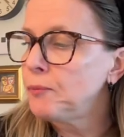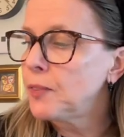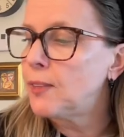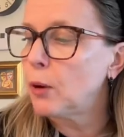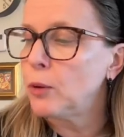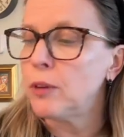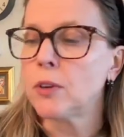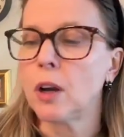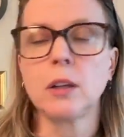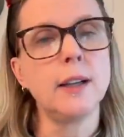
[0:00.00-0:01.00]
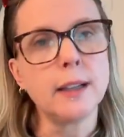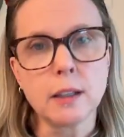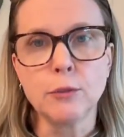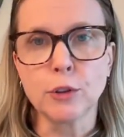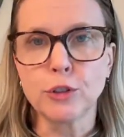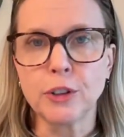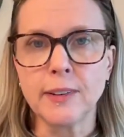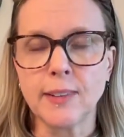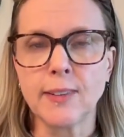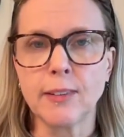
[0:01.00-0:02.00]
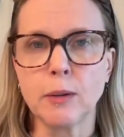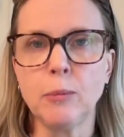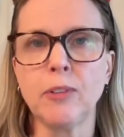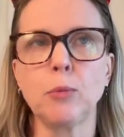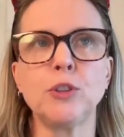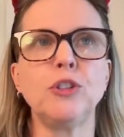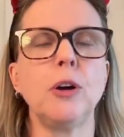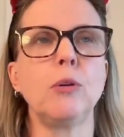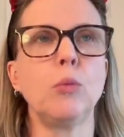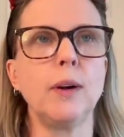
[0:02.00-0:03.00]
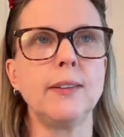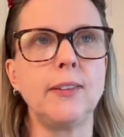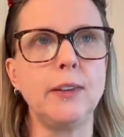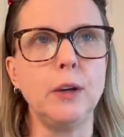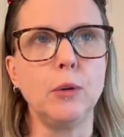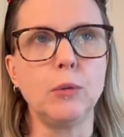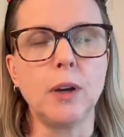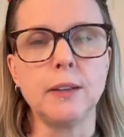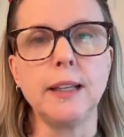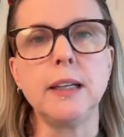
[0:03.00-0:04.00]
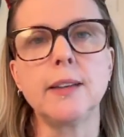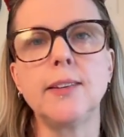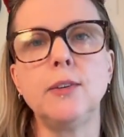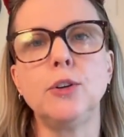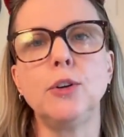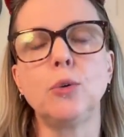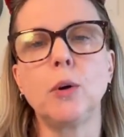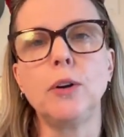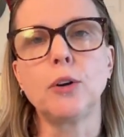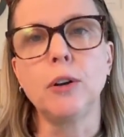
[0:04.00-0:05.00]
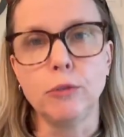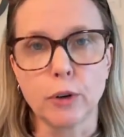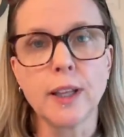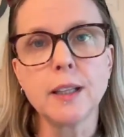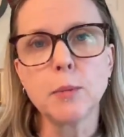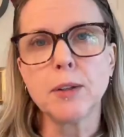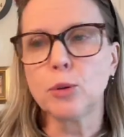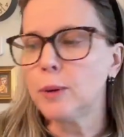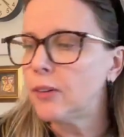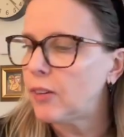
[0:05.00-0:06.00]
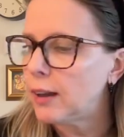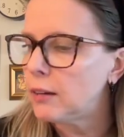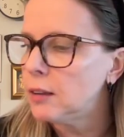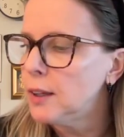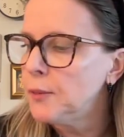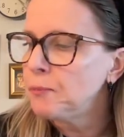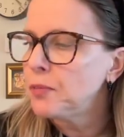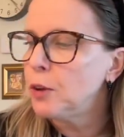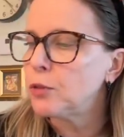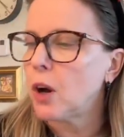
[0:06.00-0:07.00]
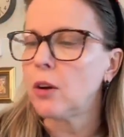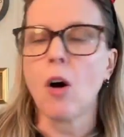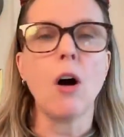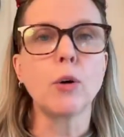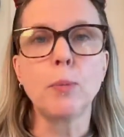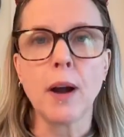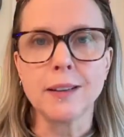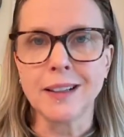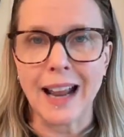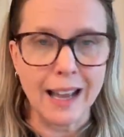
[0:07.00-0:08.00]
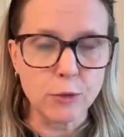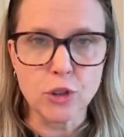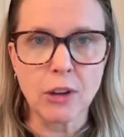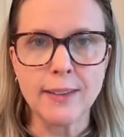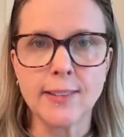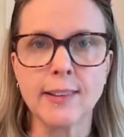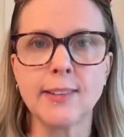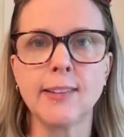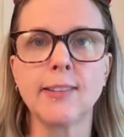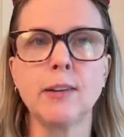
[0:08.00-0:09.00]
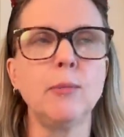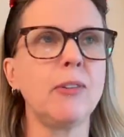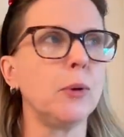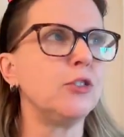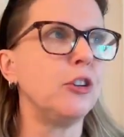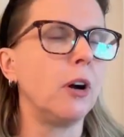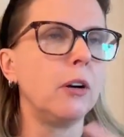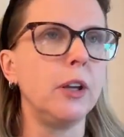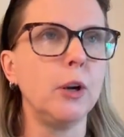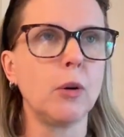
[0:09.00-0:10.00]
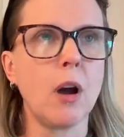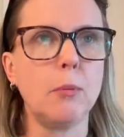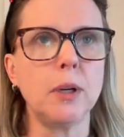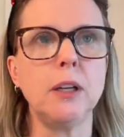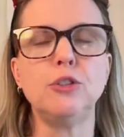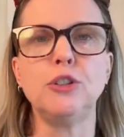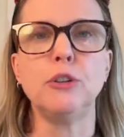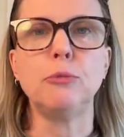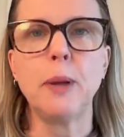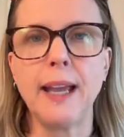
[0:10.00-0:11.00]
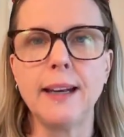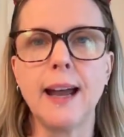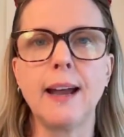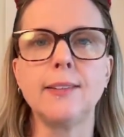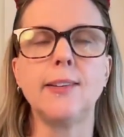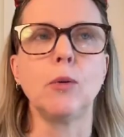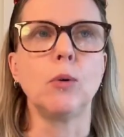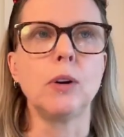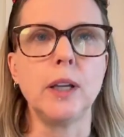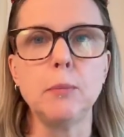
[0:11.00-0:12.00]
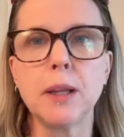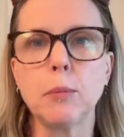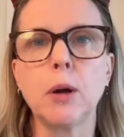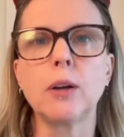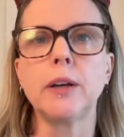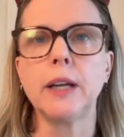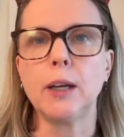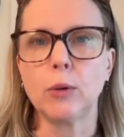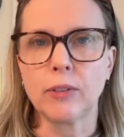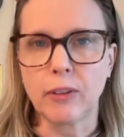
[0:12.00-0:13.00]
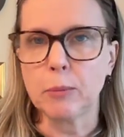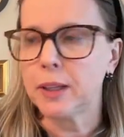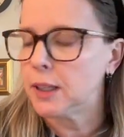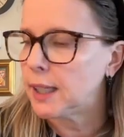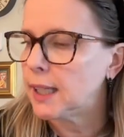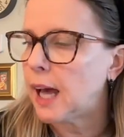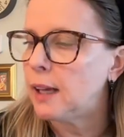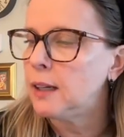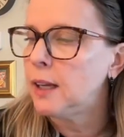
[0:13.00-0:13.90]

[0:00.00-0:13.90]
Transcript: So they've got client conversion systems, which are once a lead gets into your door and you're converting them into a sale. You've got autopilot advertising systems, which are, a combination of paid ads or email marketing or something like that,